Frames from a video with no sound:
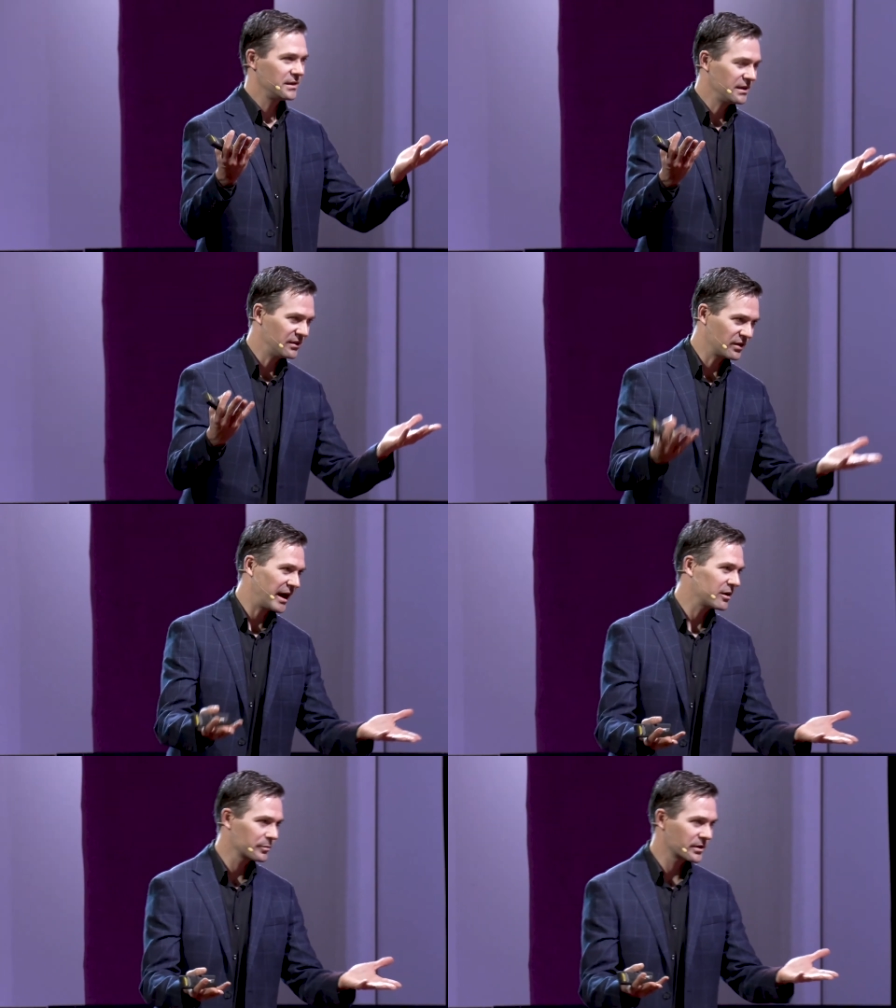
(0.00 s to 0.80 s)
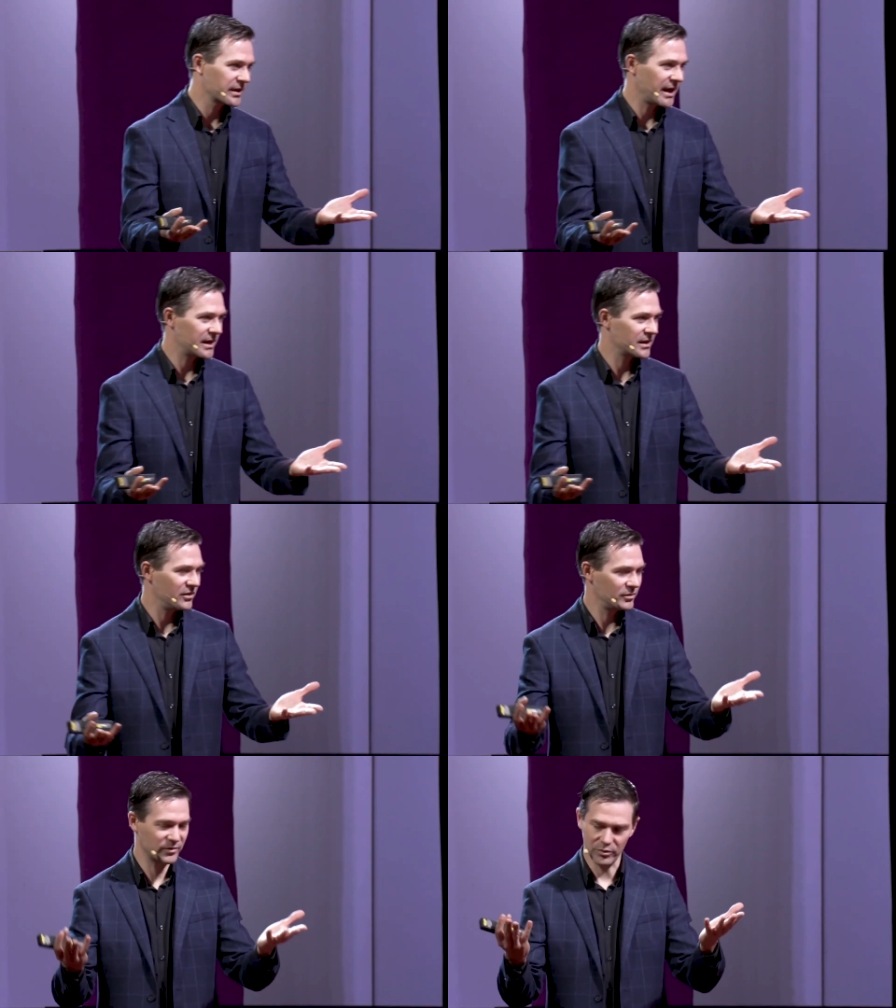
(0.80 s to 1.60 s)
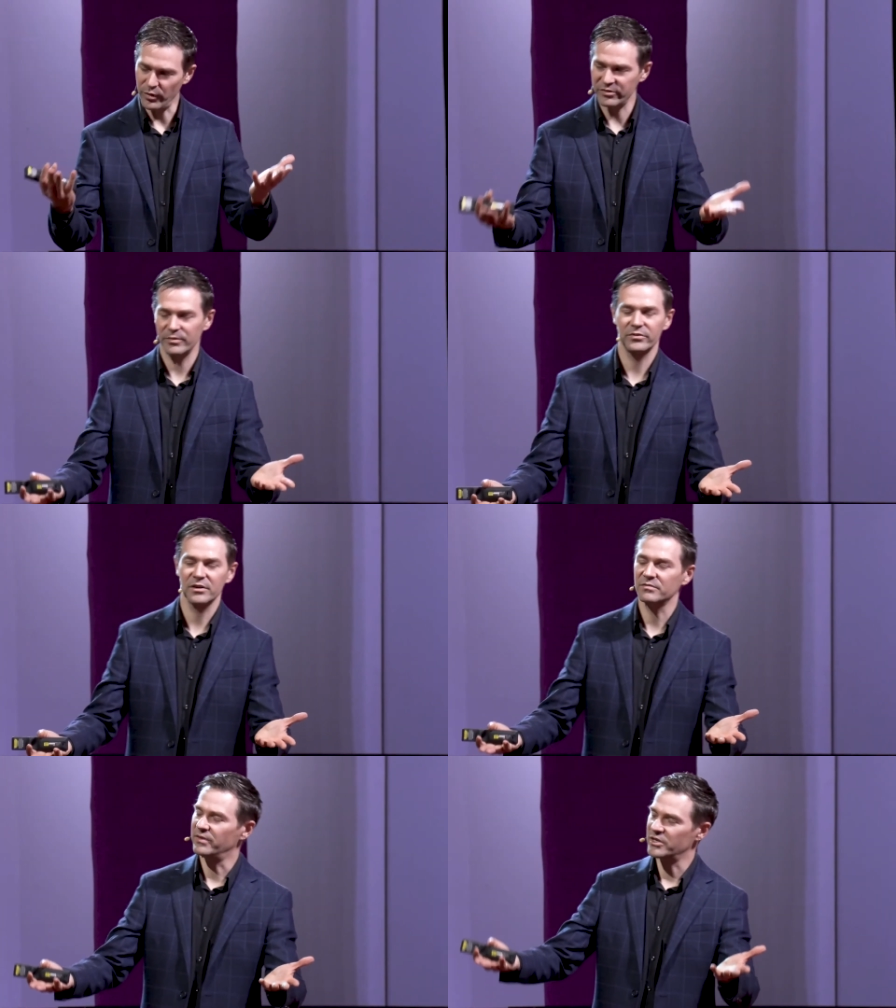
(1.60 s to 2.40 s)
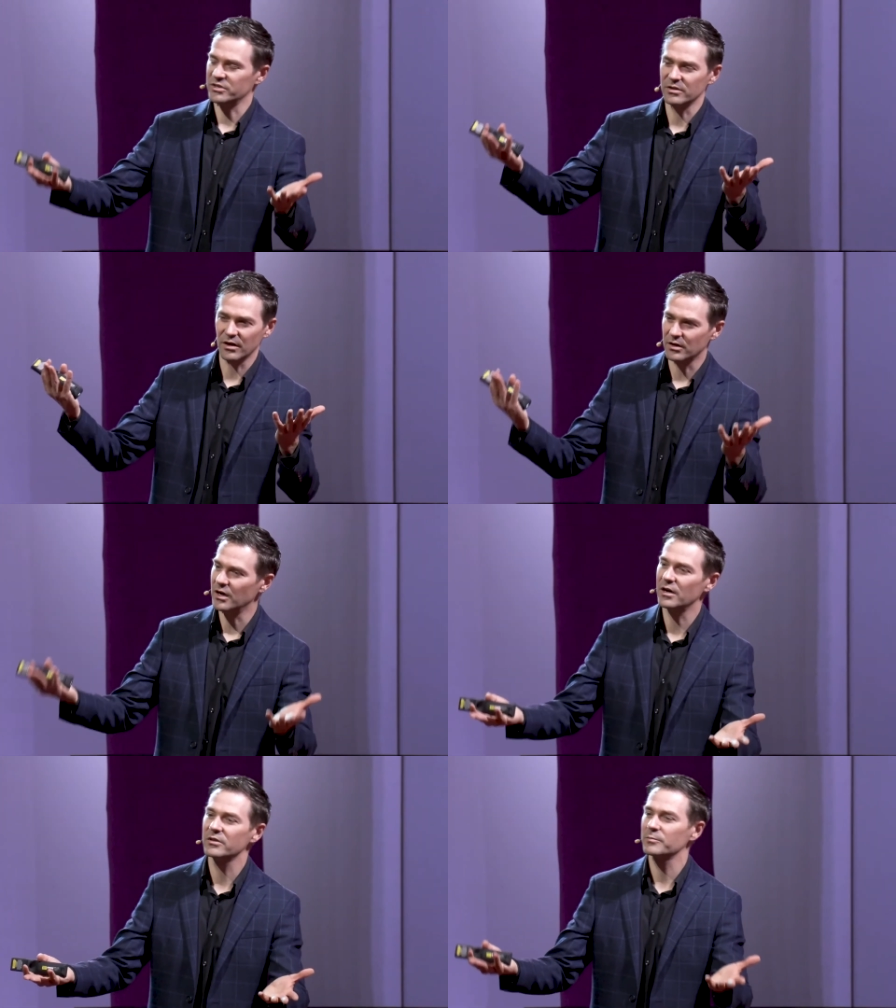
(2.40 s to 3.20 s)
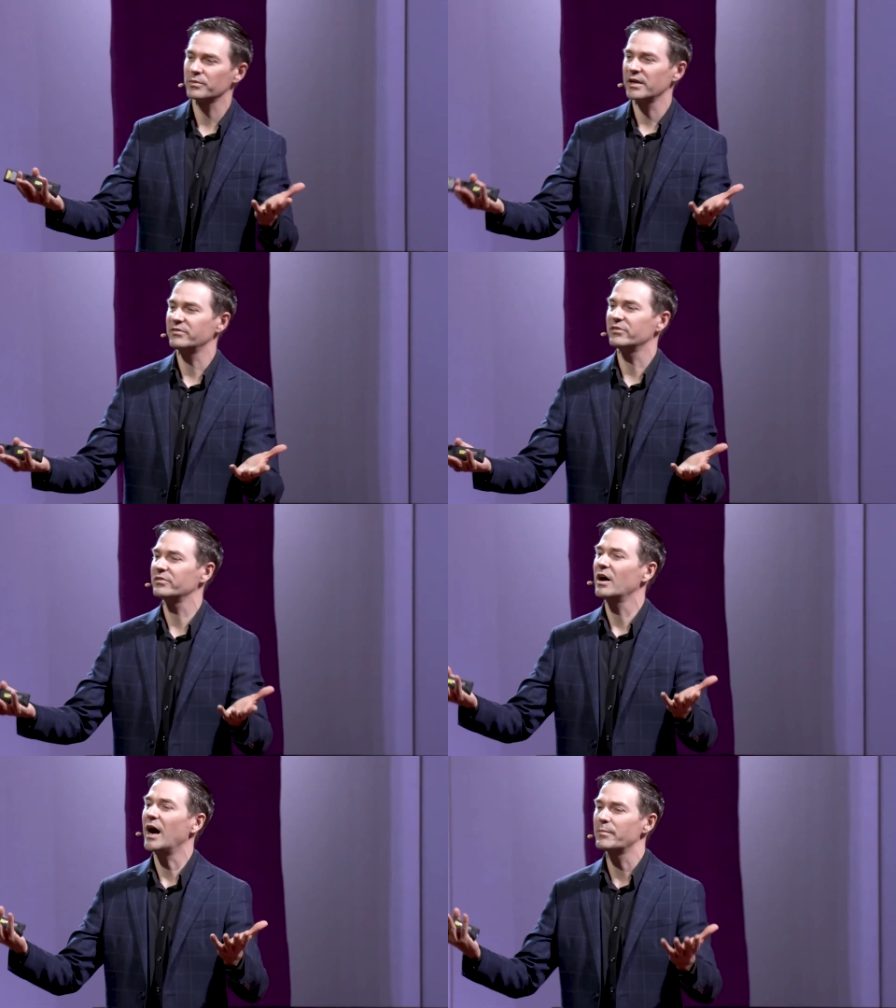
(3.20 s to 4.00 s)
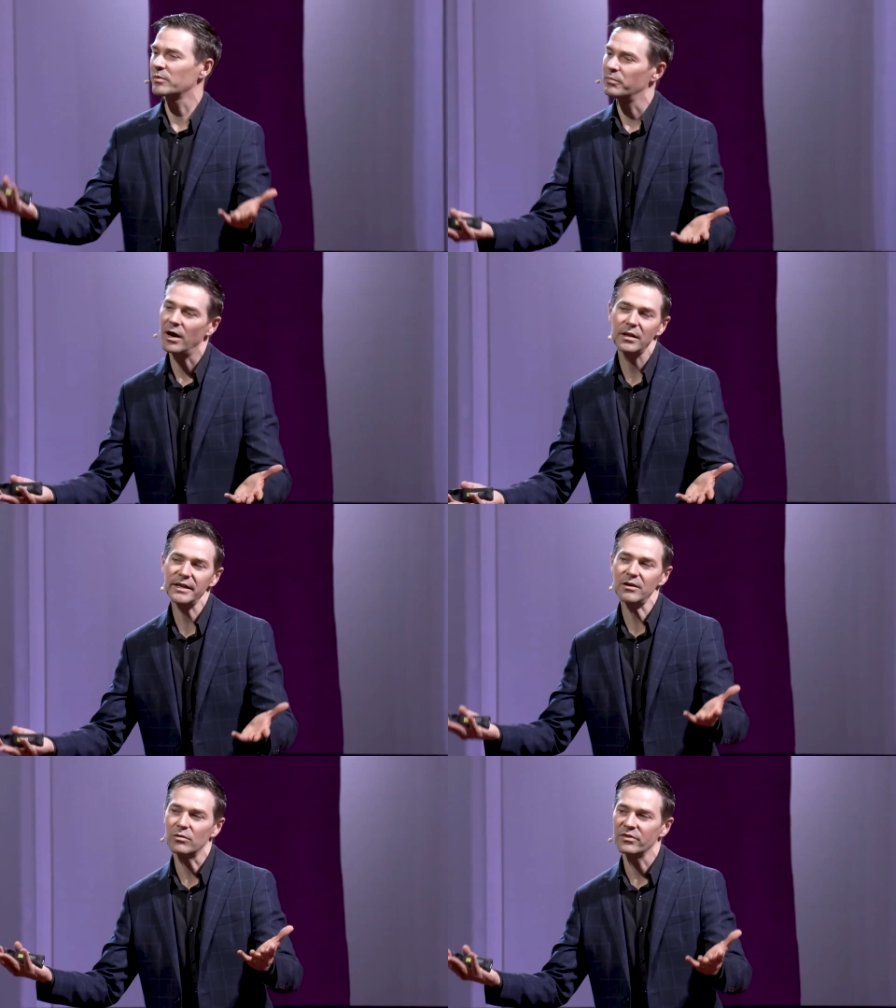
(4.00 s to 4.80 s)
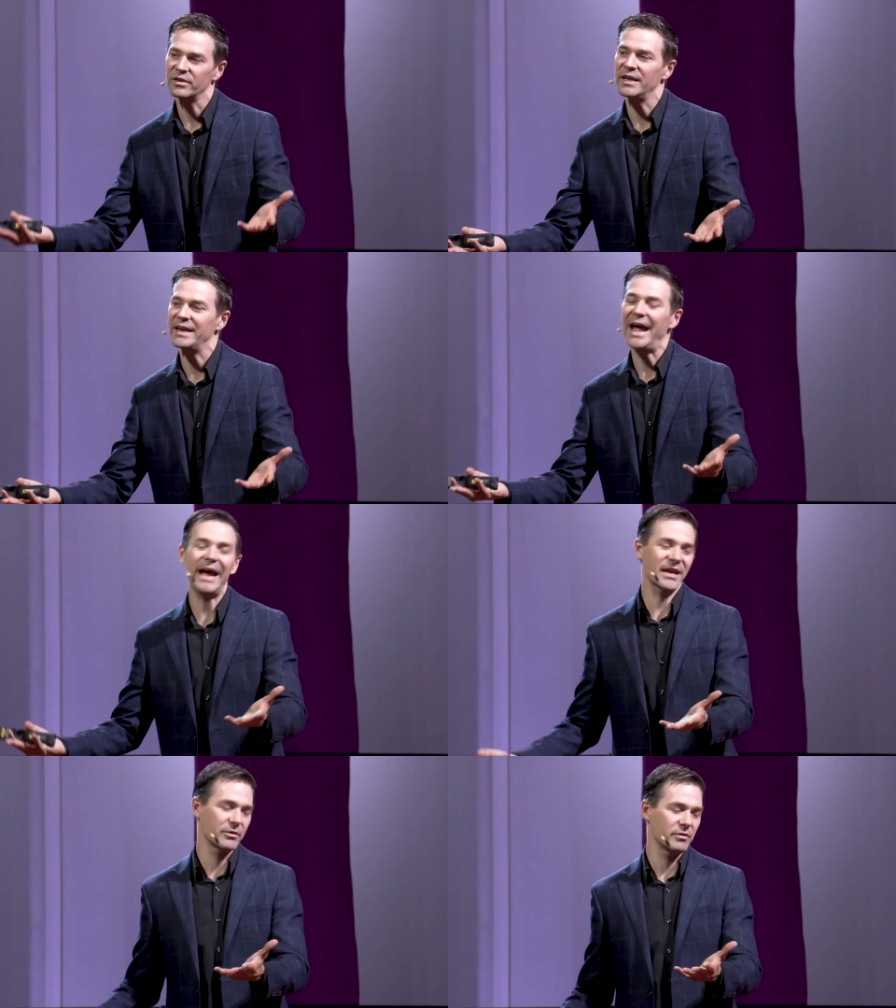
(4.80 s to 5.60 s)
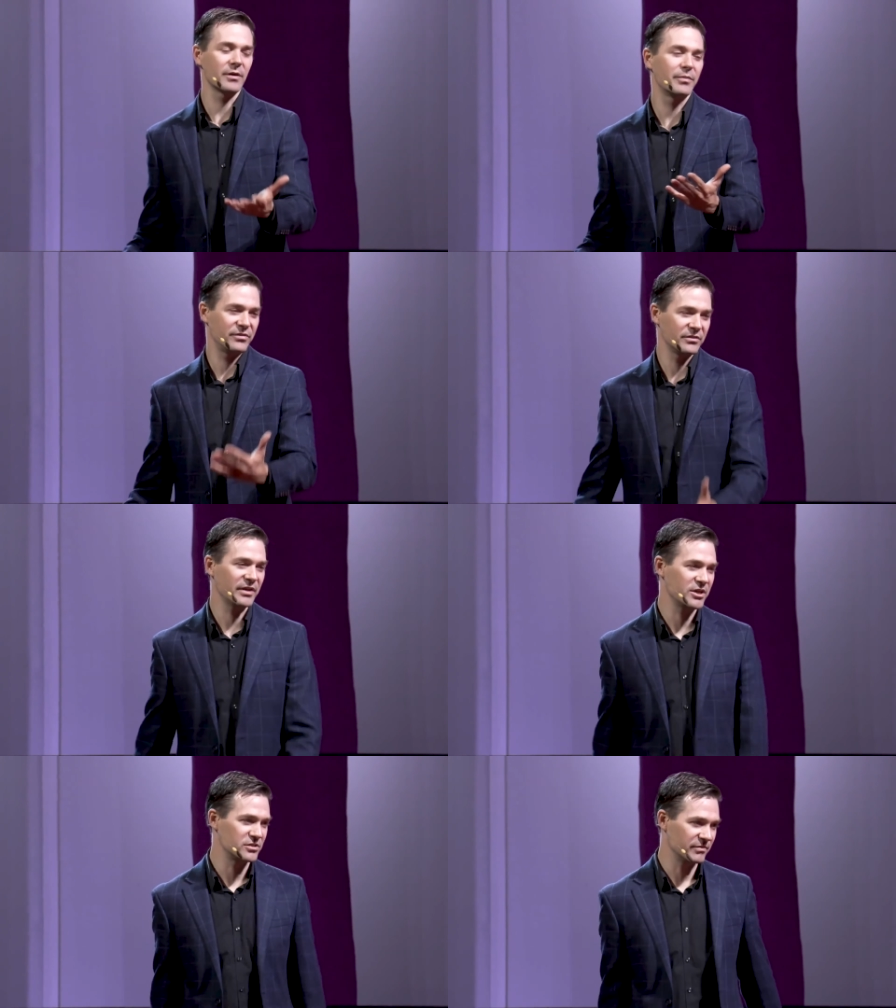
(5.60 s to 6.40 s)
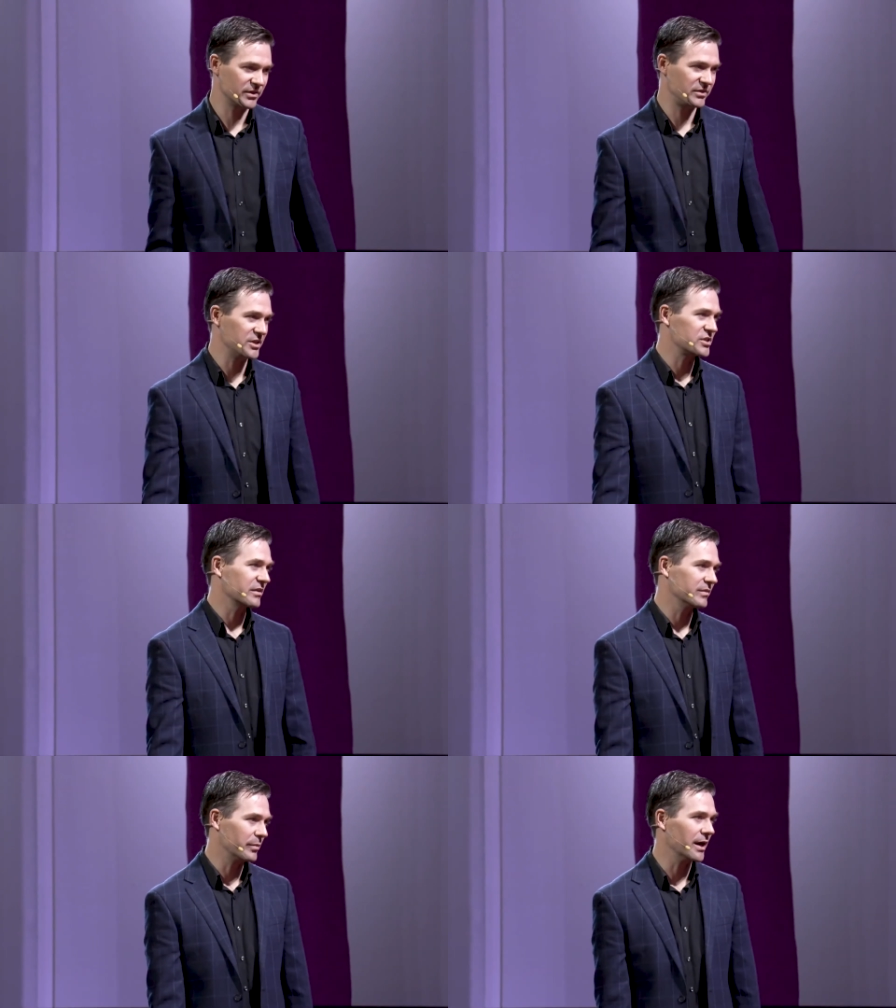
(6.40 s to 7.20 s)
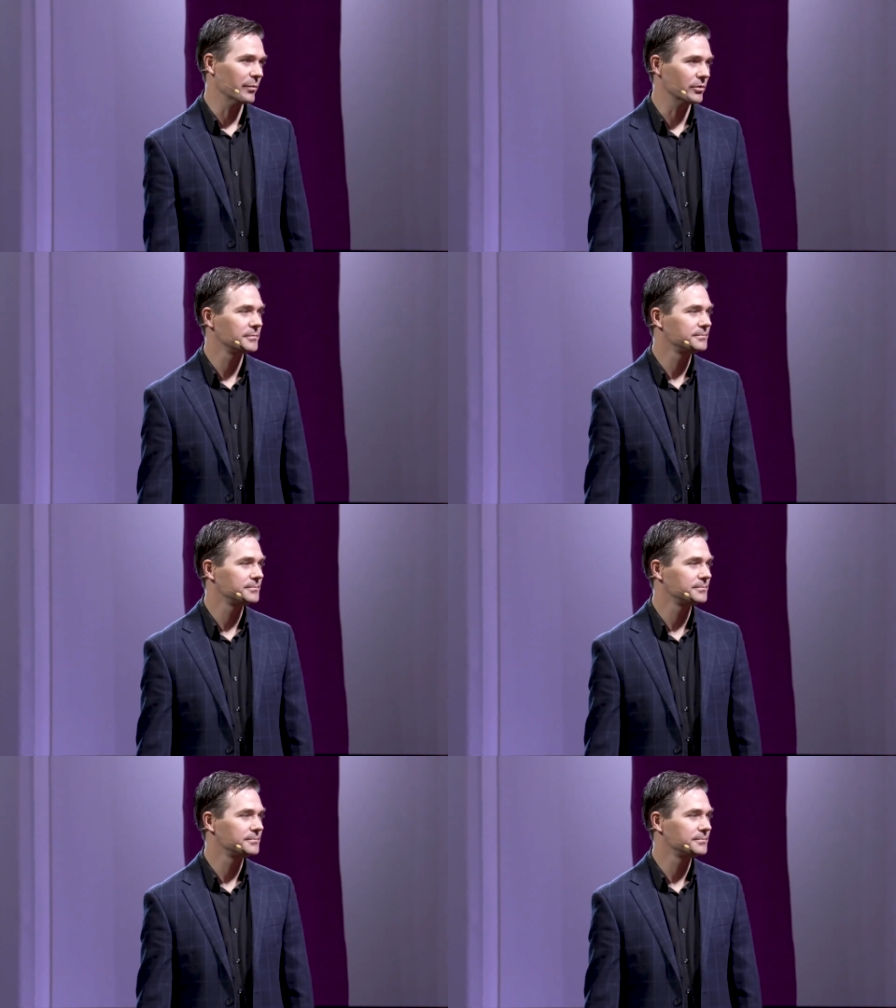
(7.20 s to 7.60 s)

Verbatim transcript: is the Heidelberg Catechism, is the Westminster Confession, are other places hyperbolic or is it an accurate representation of the teaching of the Bible?